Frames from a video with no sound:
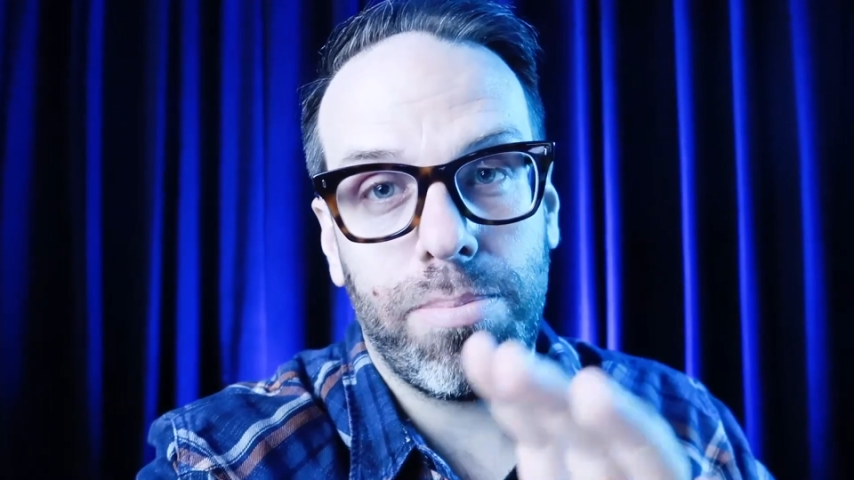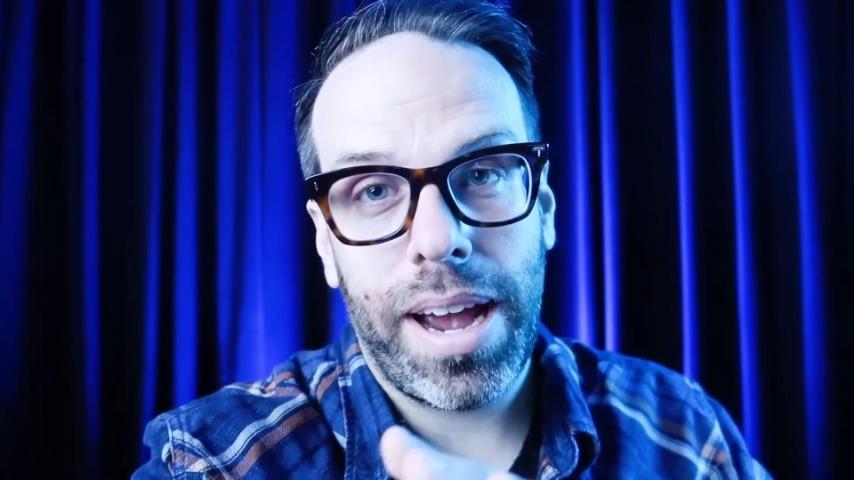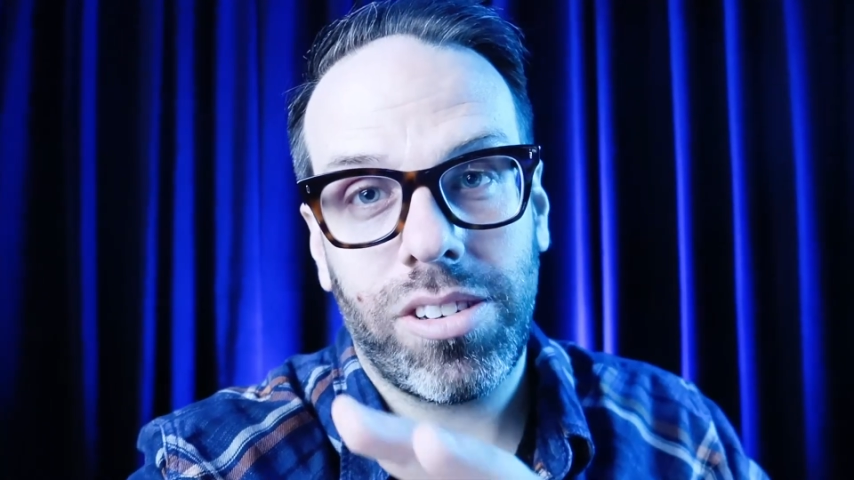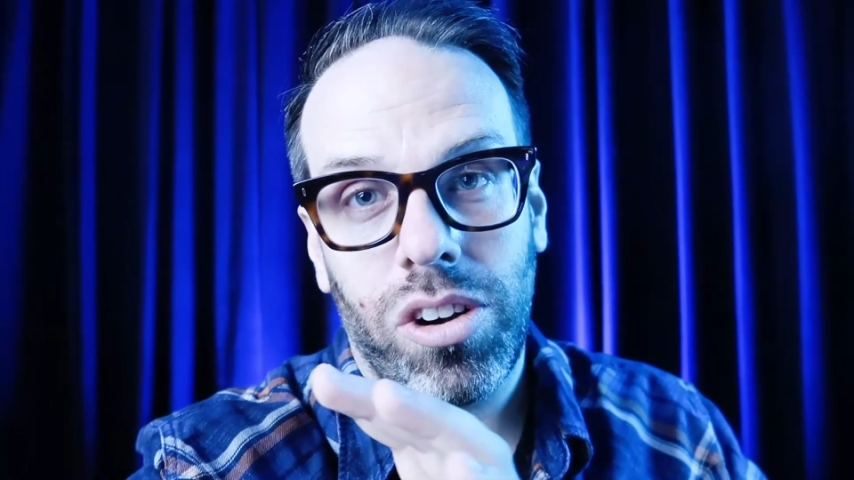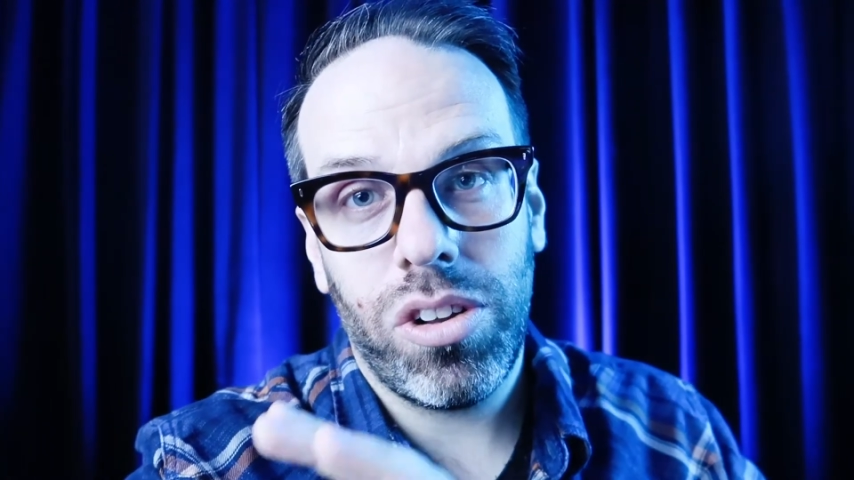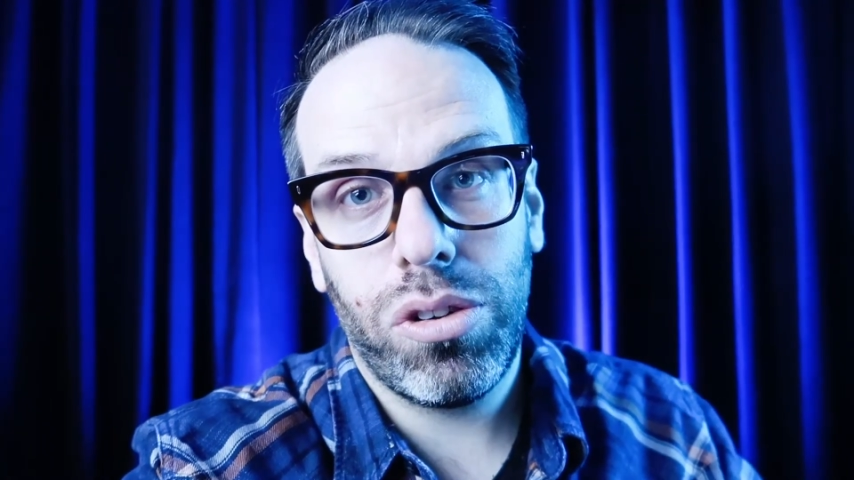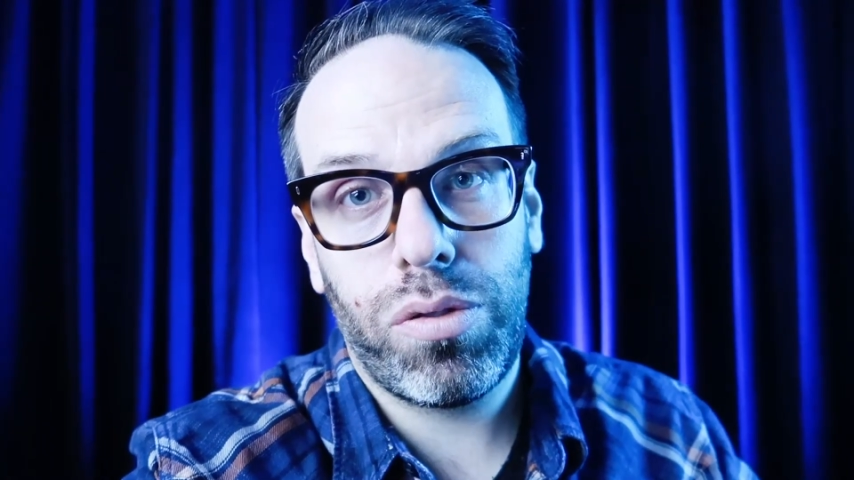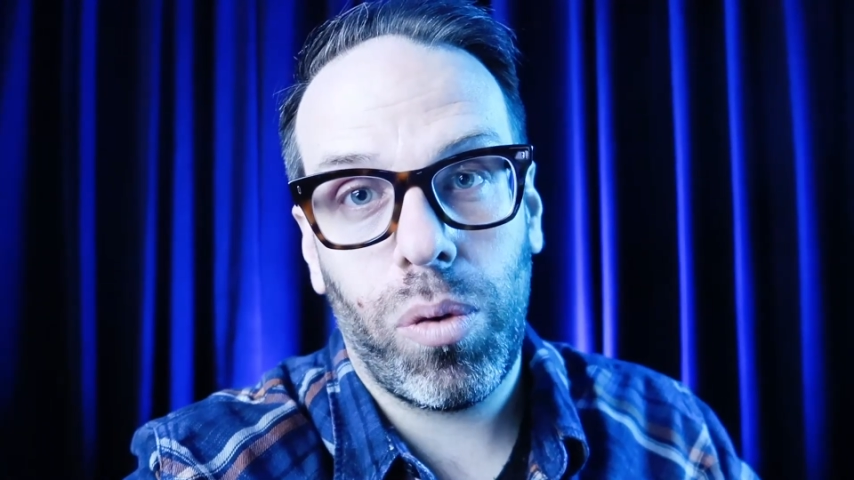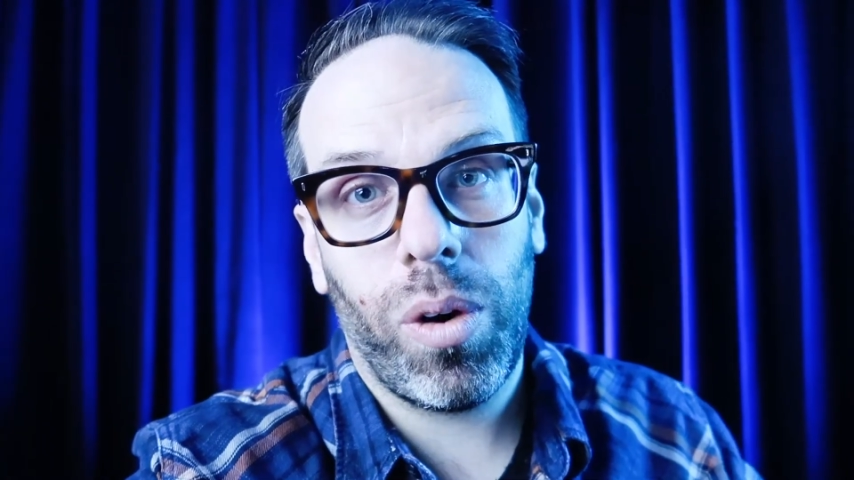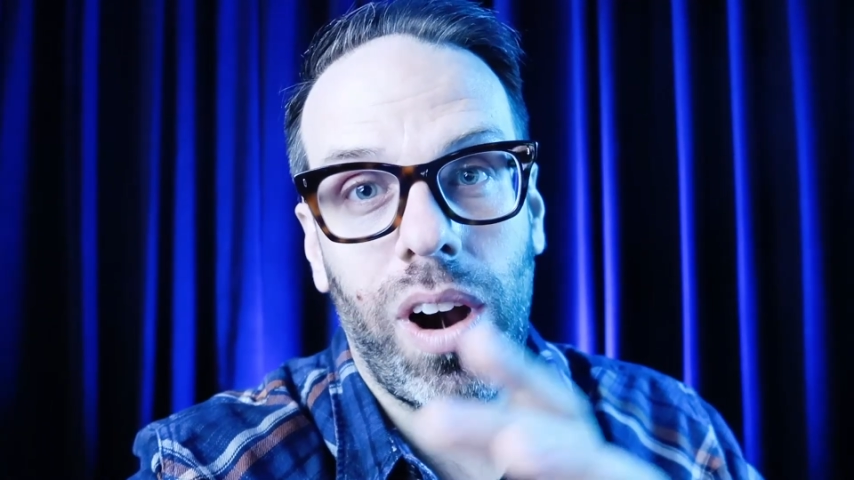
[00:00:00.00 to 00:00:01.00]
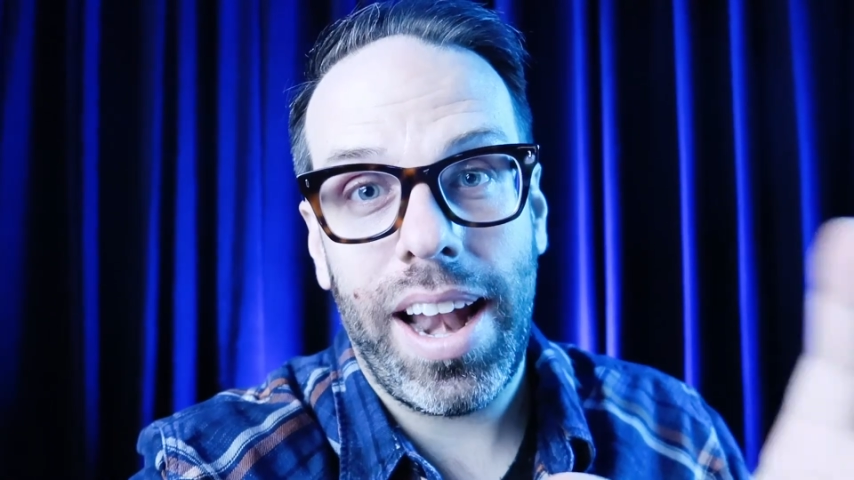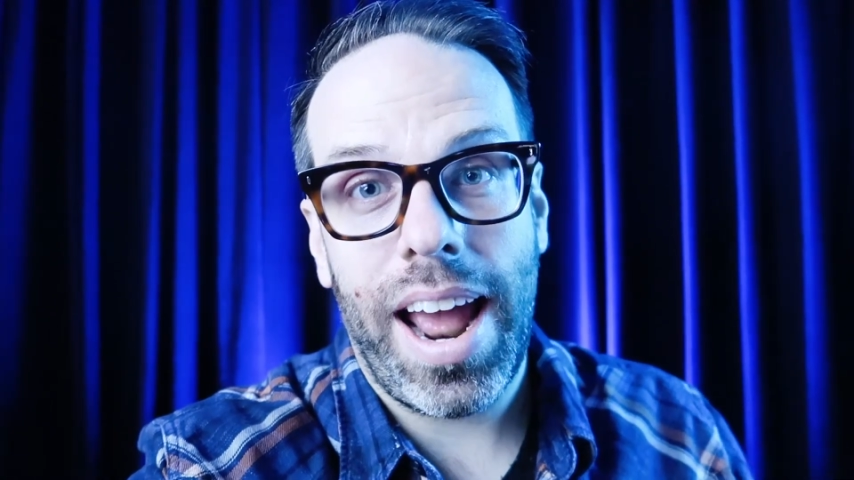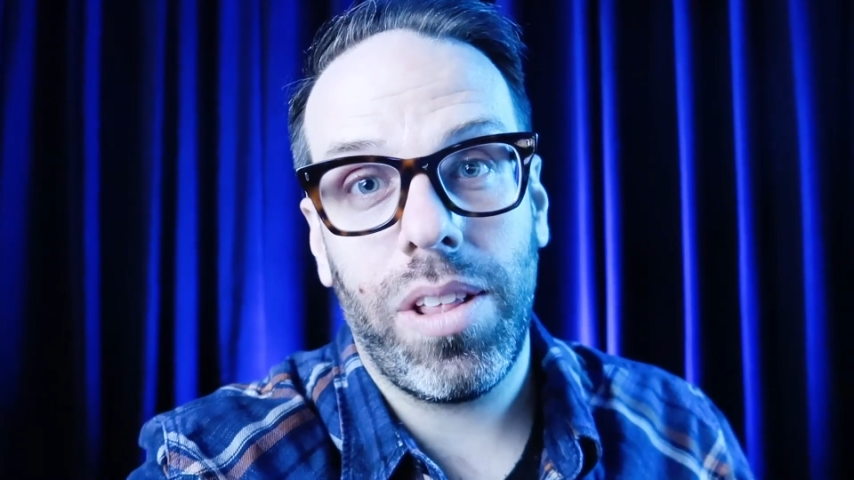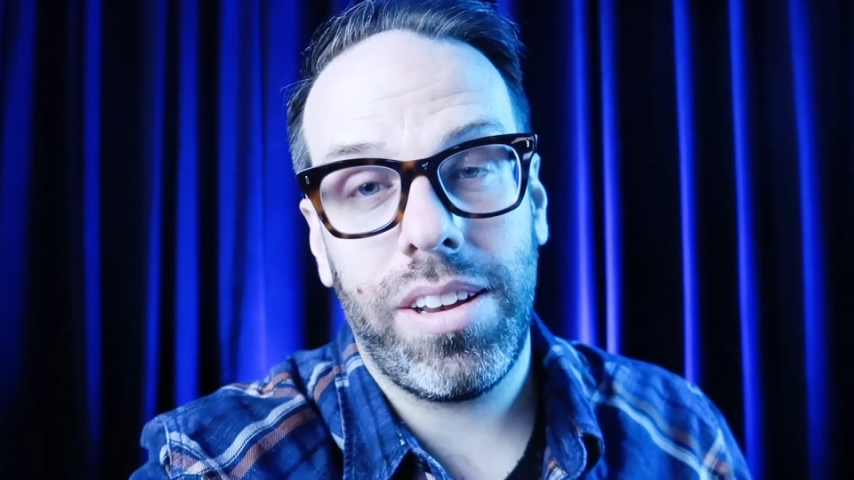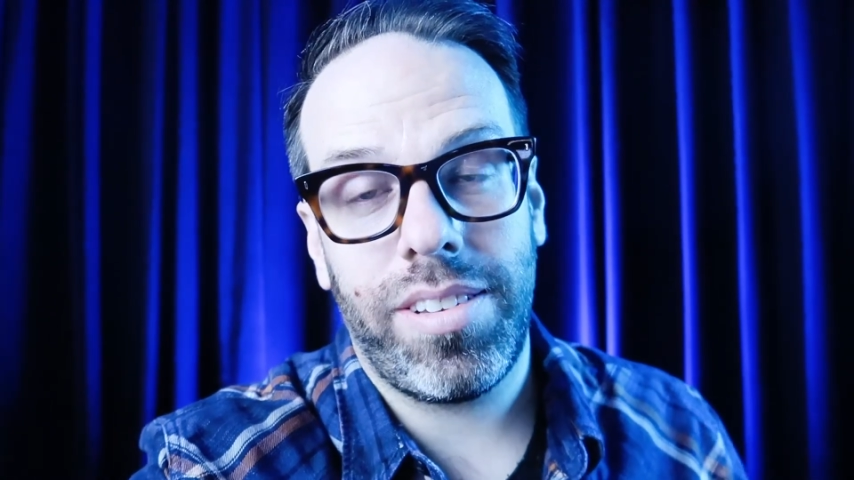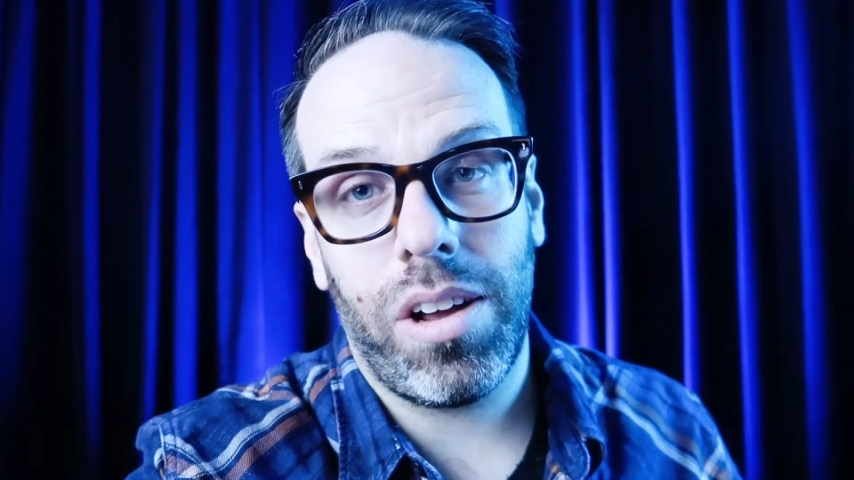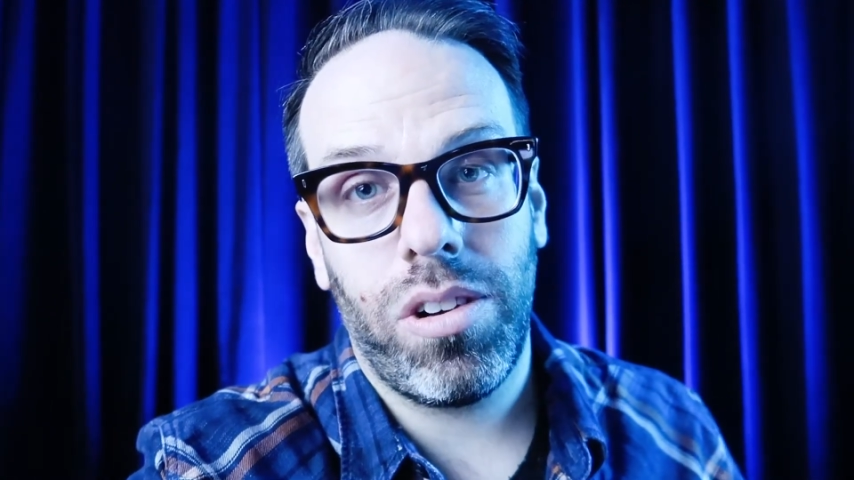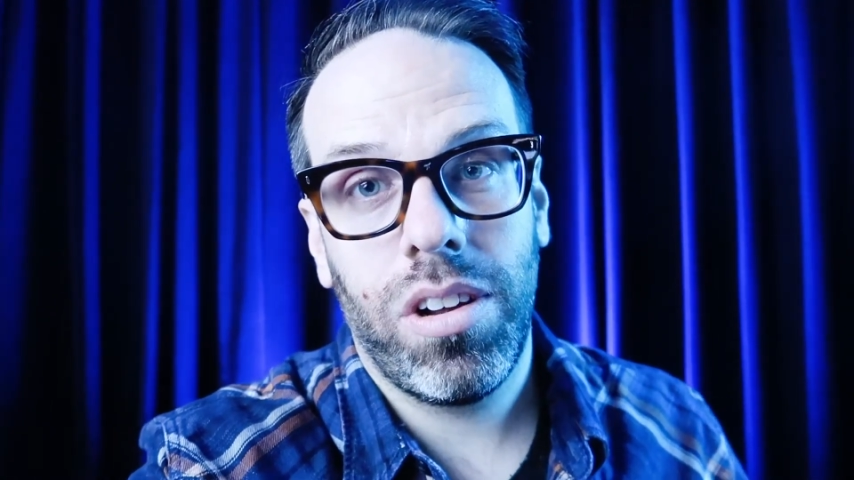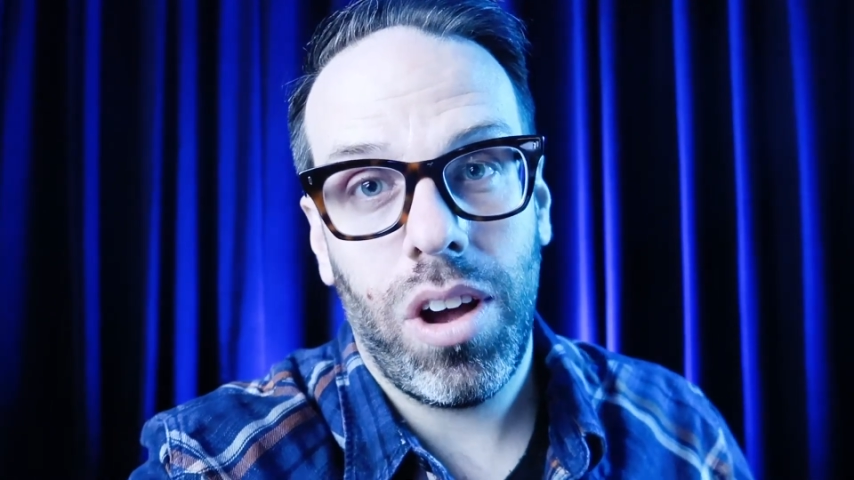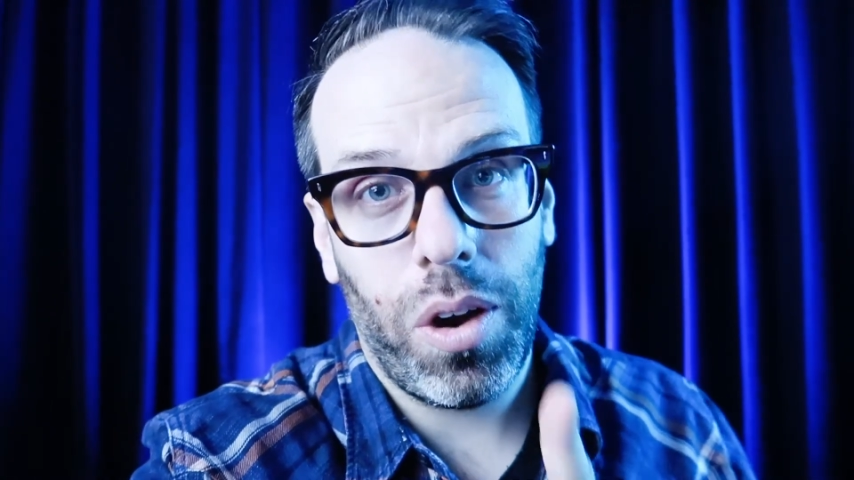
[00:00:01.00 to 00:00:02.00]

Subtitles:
mics are used for and how they sound.